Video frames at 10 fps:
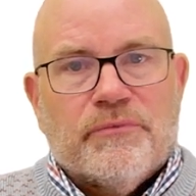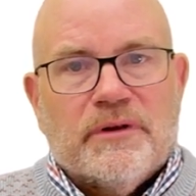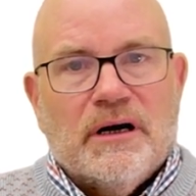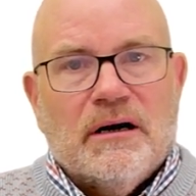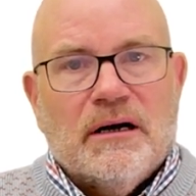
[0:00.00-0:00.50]

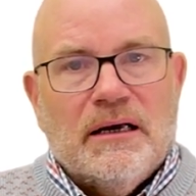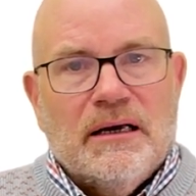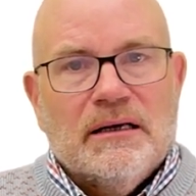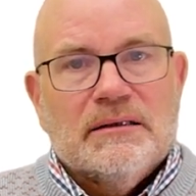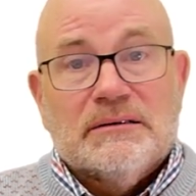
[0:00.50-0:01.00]
there
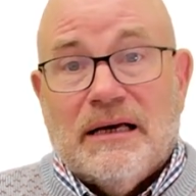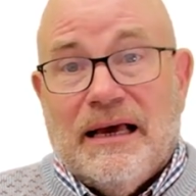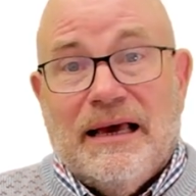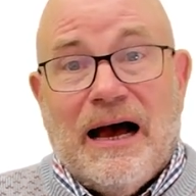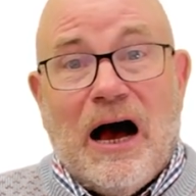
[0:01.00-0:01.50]
is
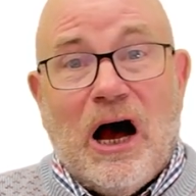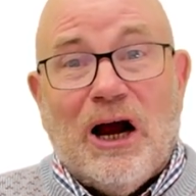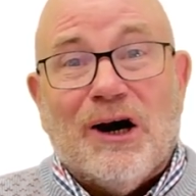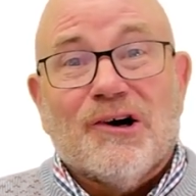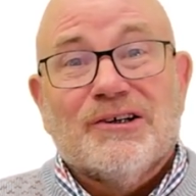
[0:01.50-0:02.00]
a
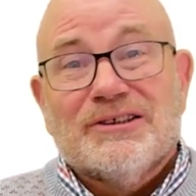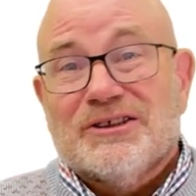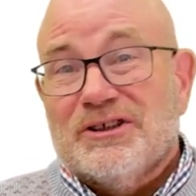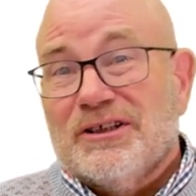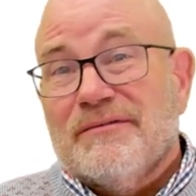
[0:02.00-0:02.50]
higher
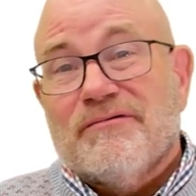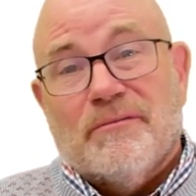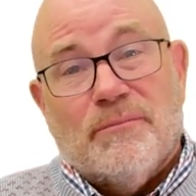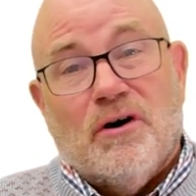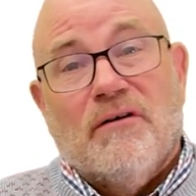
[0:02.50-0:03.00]
concern
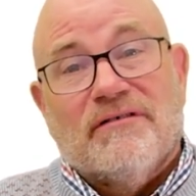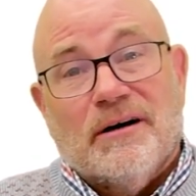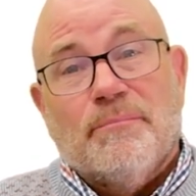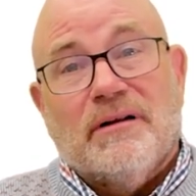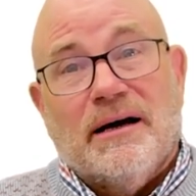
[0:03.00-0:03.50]
from
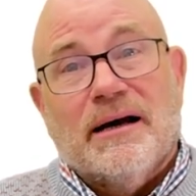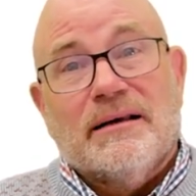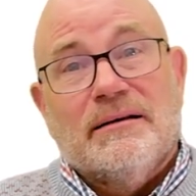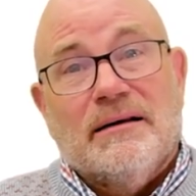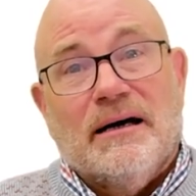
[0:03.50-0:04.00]

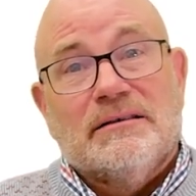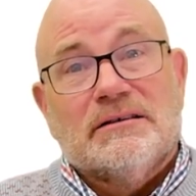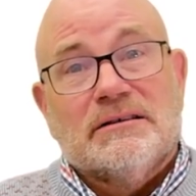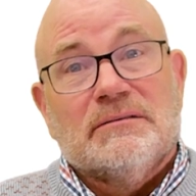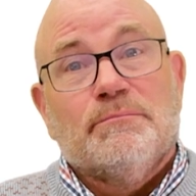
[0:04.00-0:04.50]
over-applying
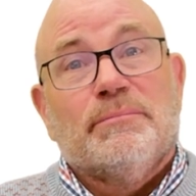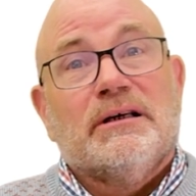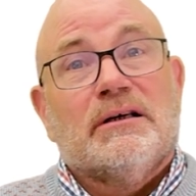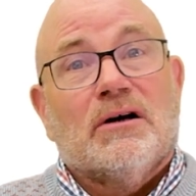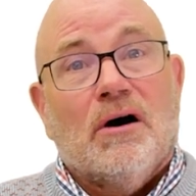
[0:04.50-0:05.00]
nitrogen
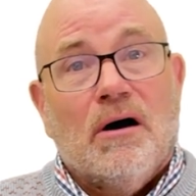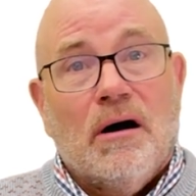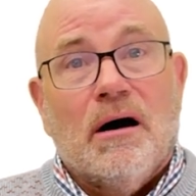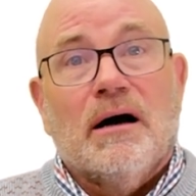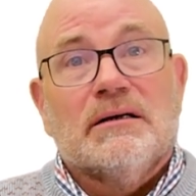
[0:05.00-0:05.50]

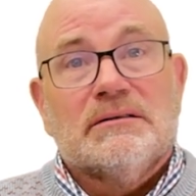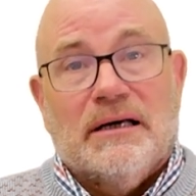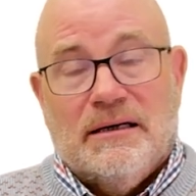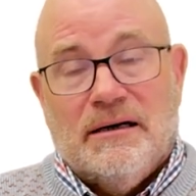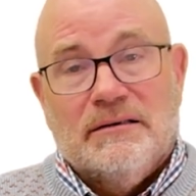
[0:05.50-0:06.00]
because
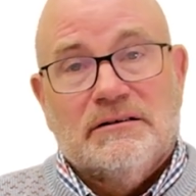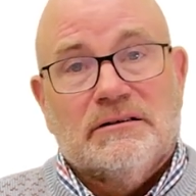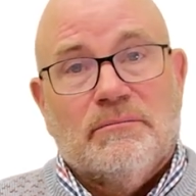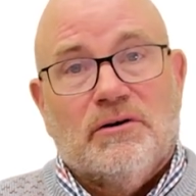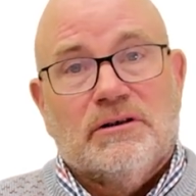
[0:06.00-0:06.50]

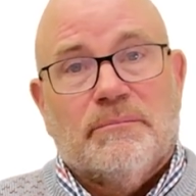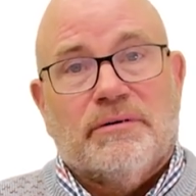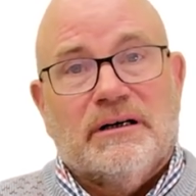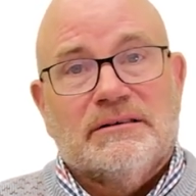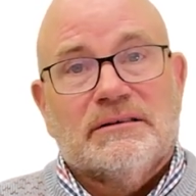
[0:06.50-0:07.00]
anhydrous ammonia
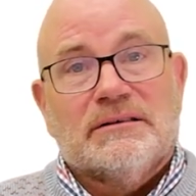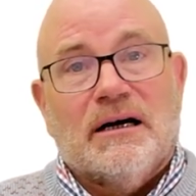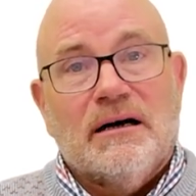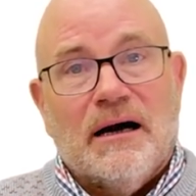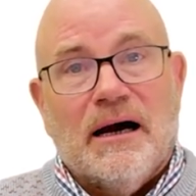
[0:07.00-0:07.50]
prices
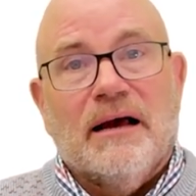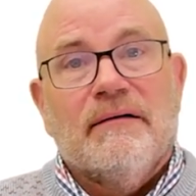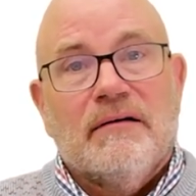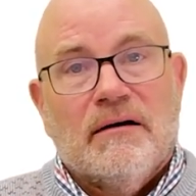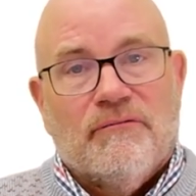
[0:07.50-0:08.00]
are high,
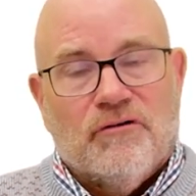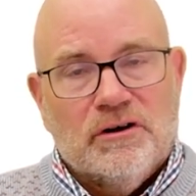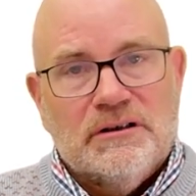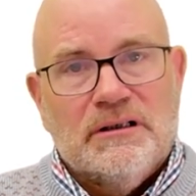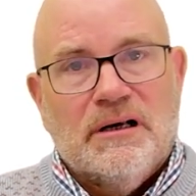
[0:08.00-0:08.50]

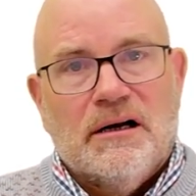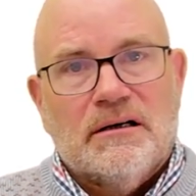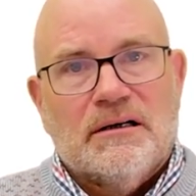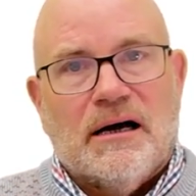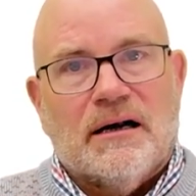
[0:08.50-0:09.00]

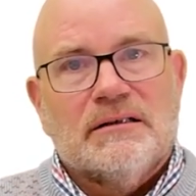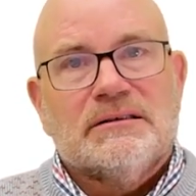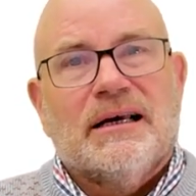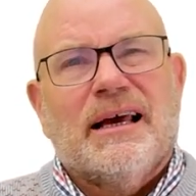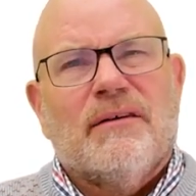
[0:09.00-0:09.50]

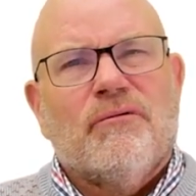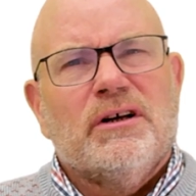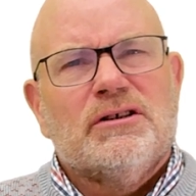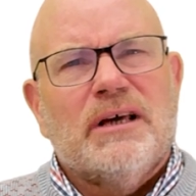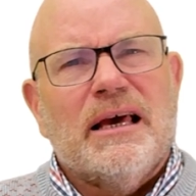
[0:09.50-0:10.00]
$1,400. And if we
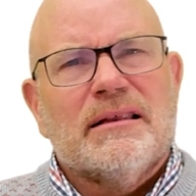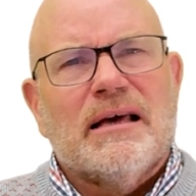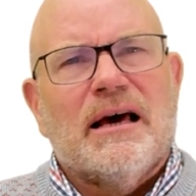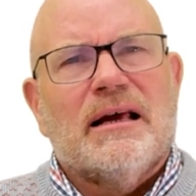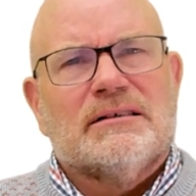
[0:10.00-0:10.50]
take
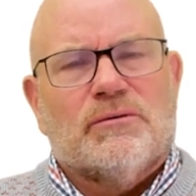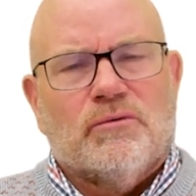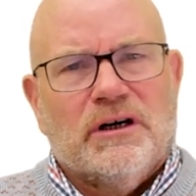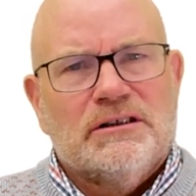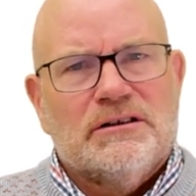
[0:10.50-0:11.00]
that as a
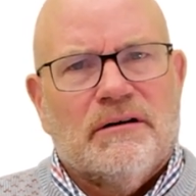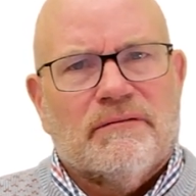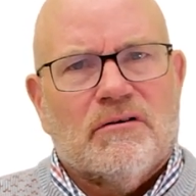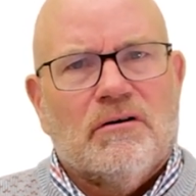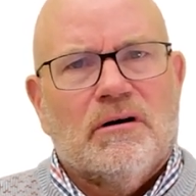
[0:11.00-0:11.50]
ratio
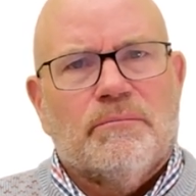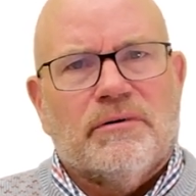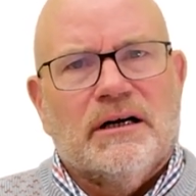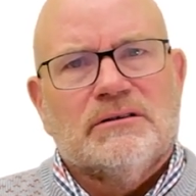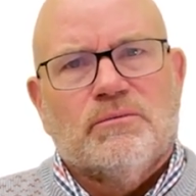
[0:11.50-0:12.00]
of corn
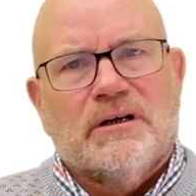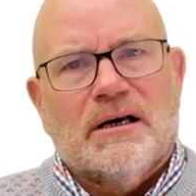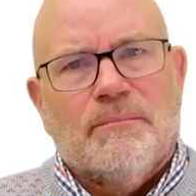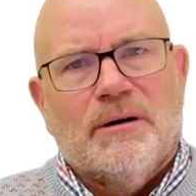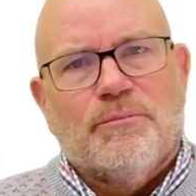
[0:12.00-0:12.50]
price, we
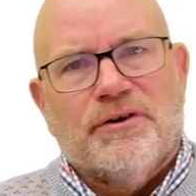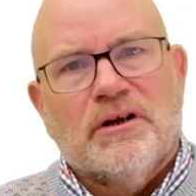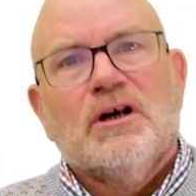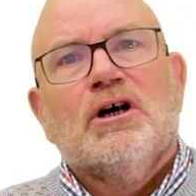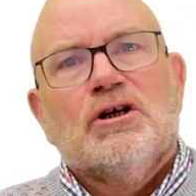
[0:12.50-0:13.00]
come up
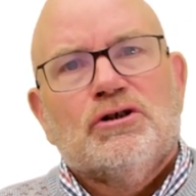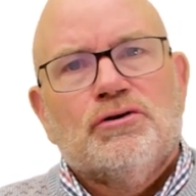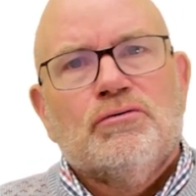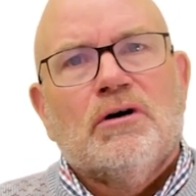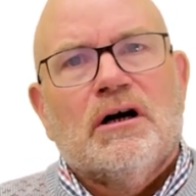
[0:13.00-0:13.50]
with
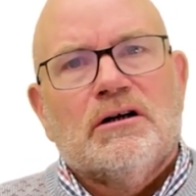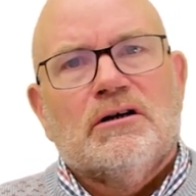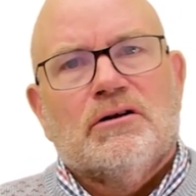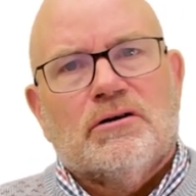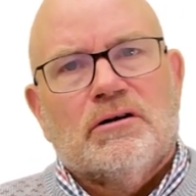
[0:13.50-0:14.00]

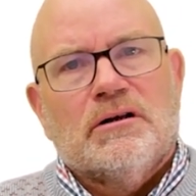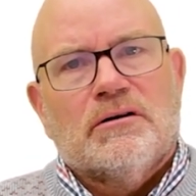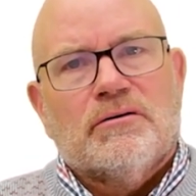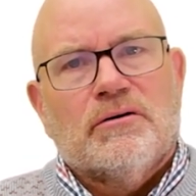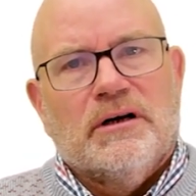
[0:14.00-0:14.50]

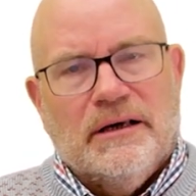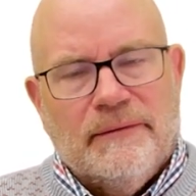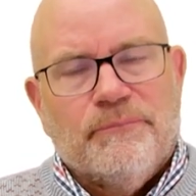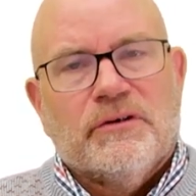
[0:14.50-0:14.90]
233.